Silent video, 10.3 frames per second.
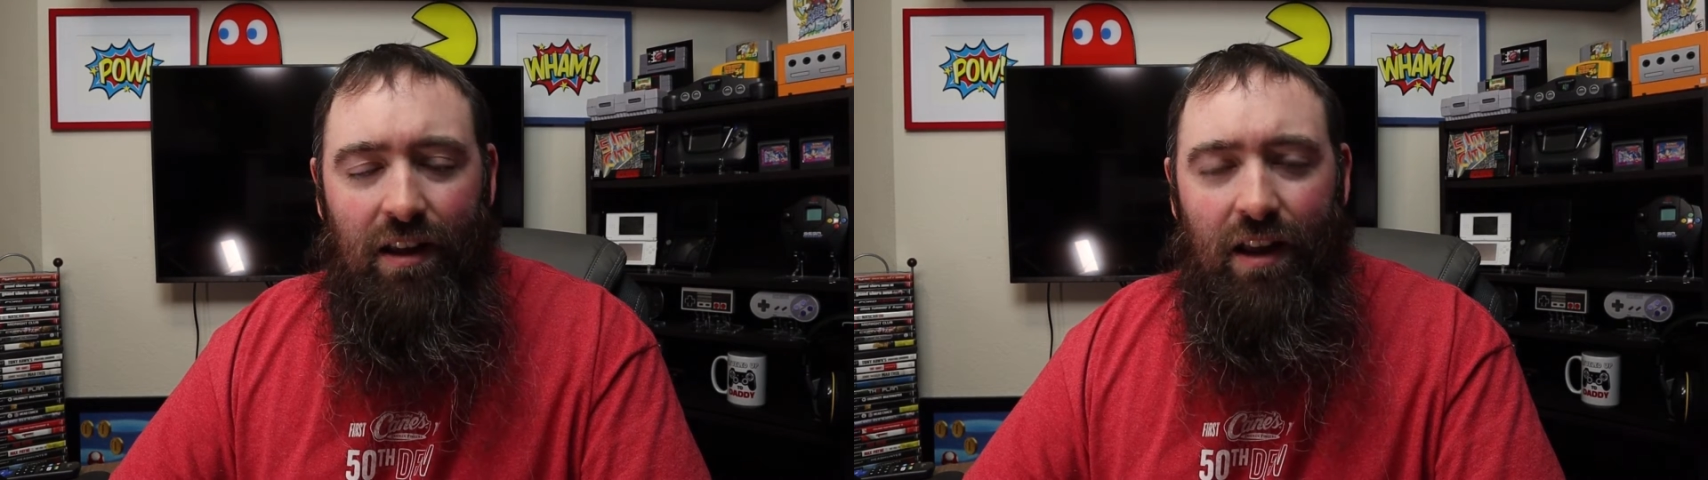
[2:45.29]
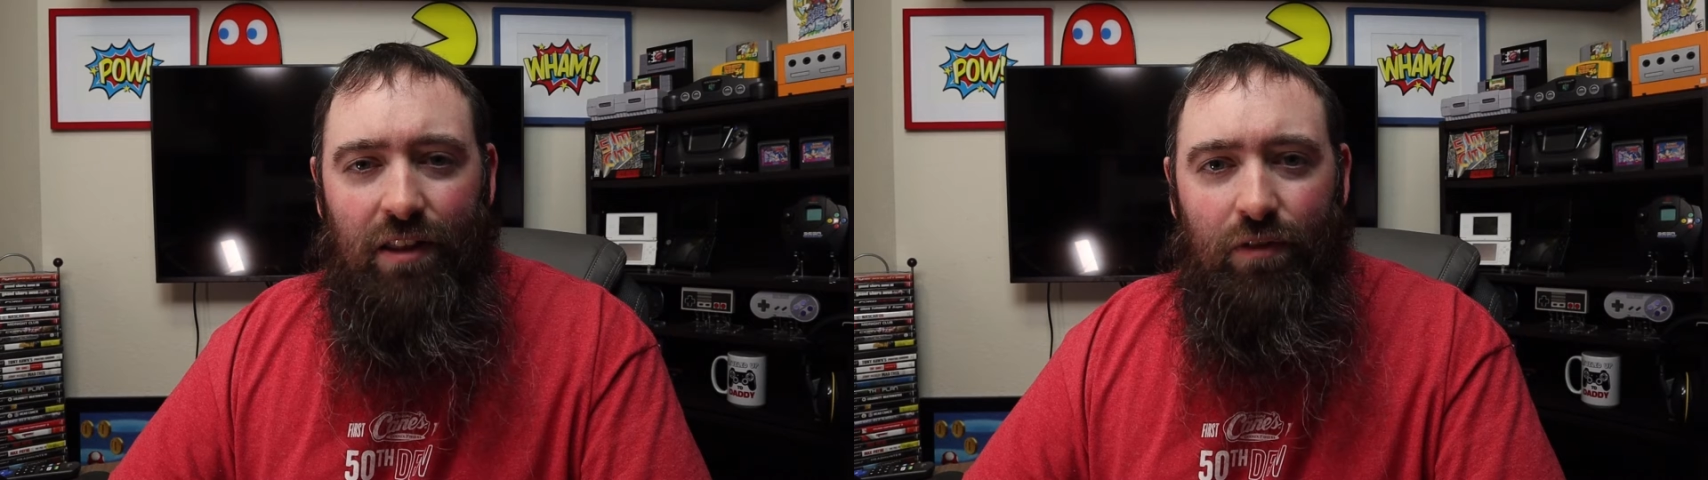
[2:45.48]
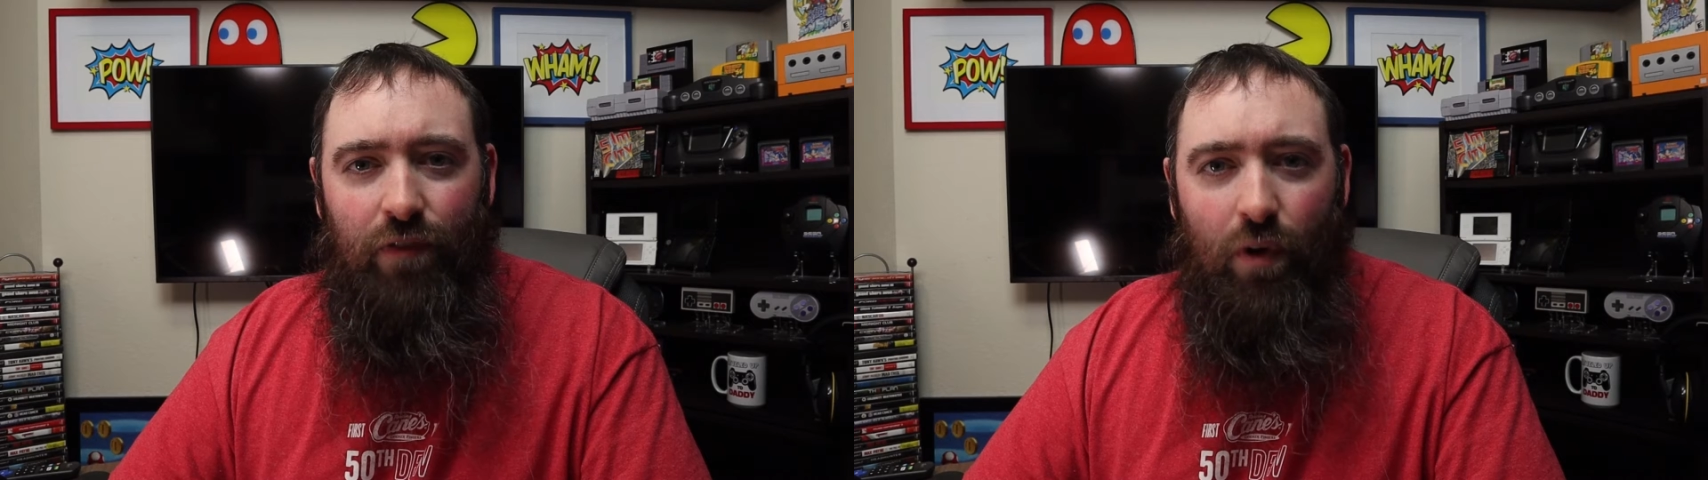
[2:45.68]

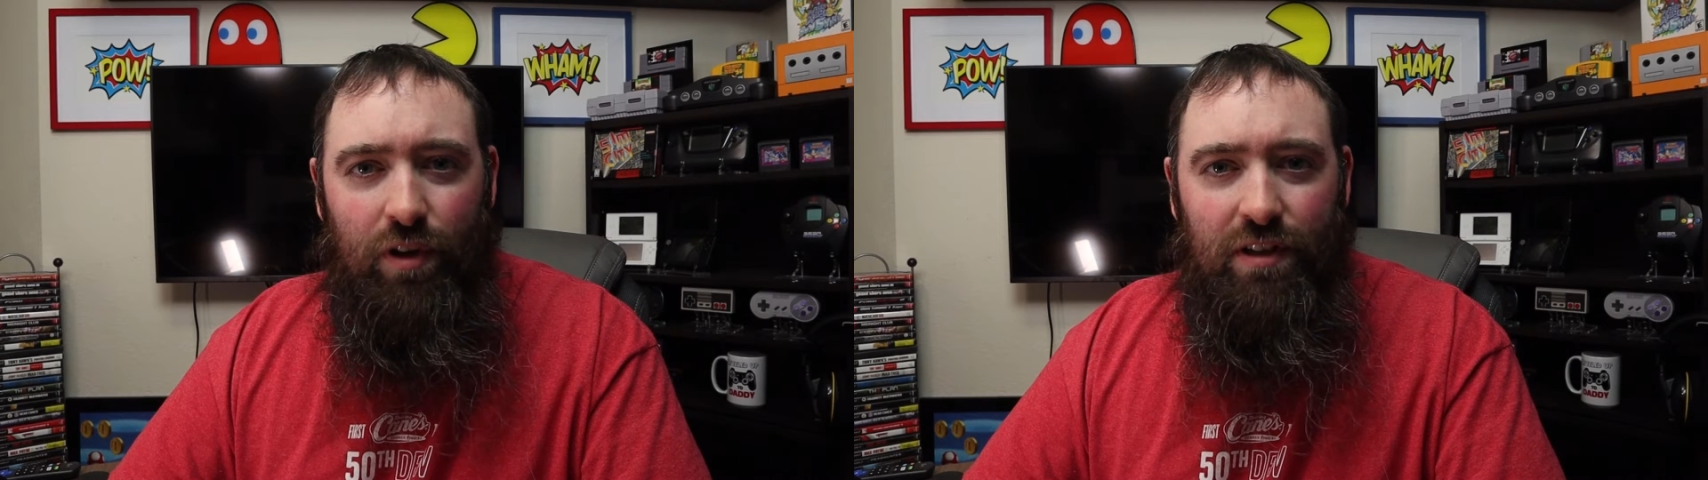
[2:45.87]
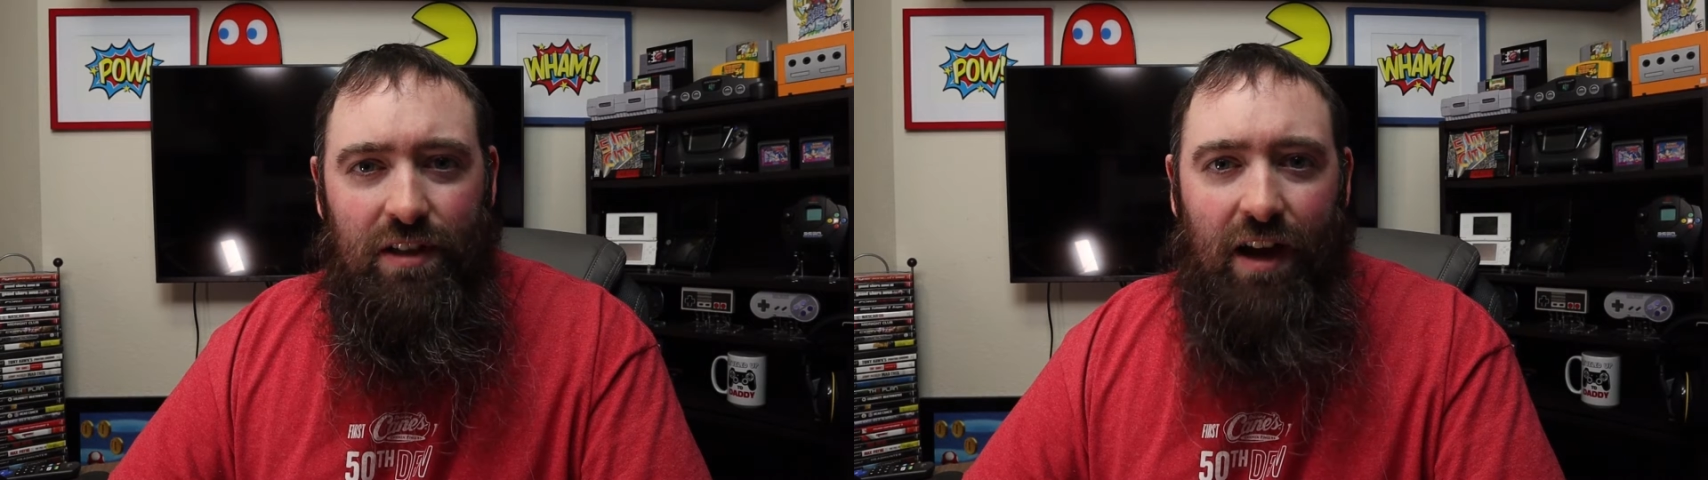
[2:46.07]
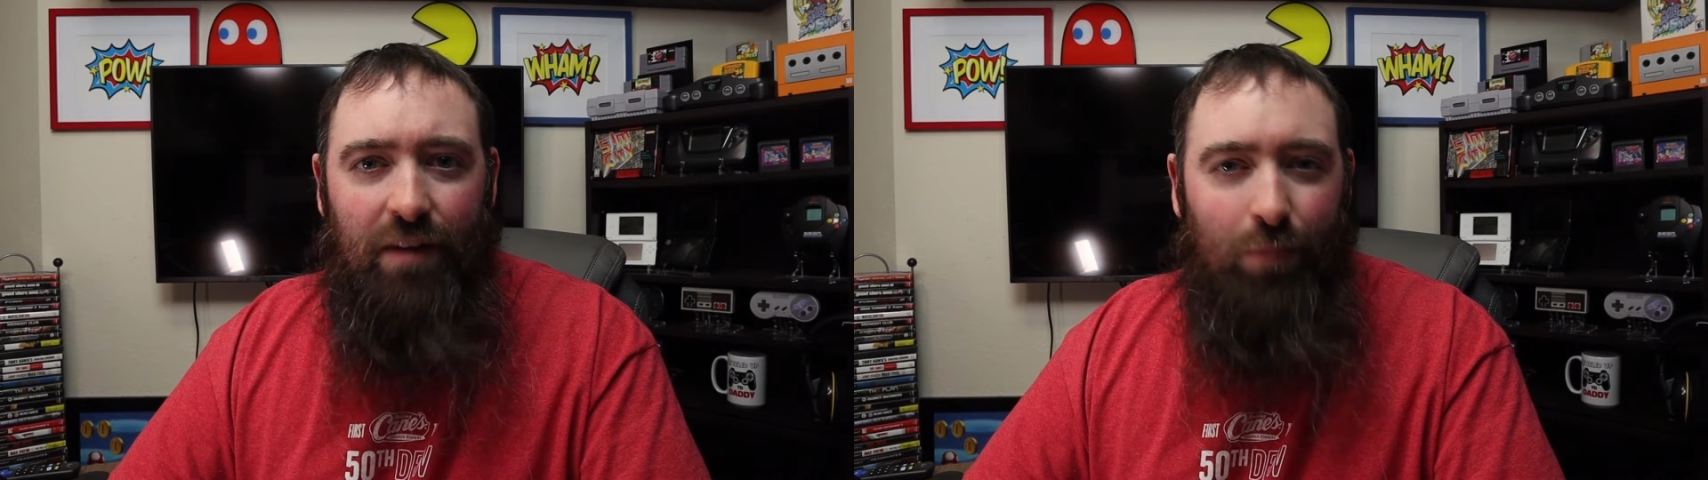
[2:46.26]
And they're focused
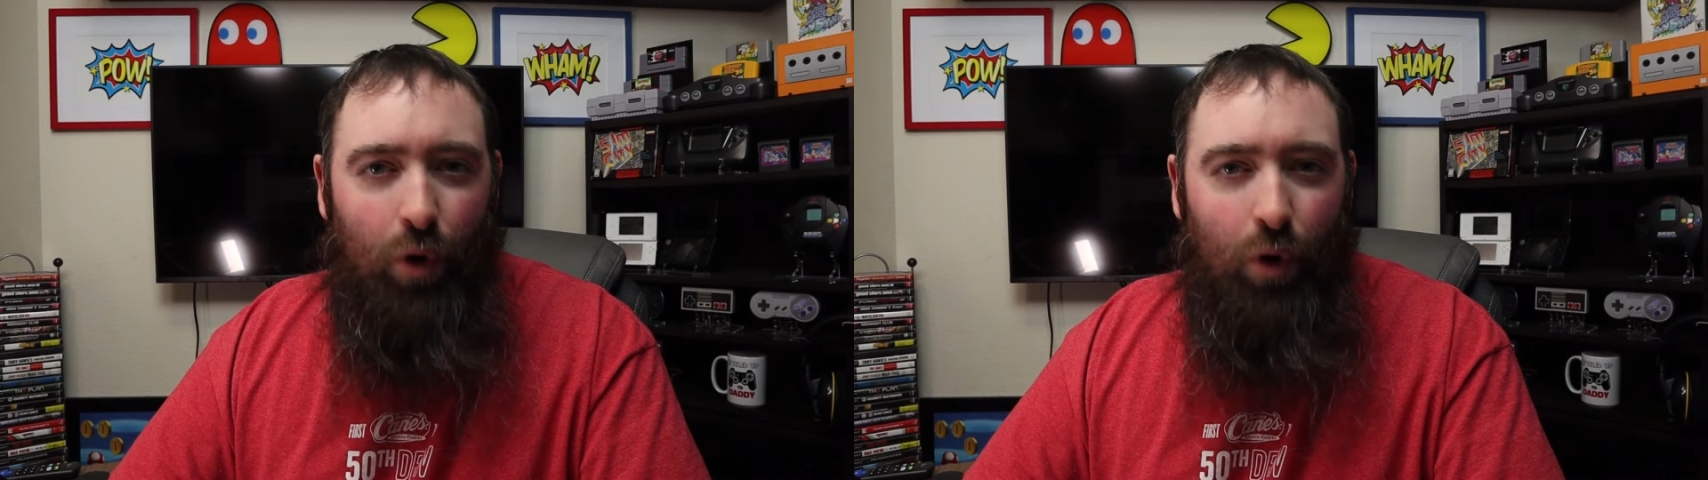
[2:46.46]
on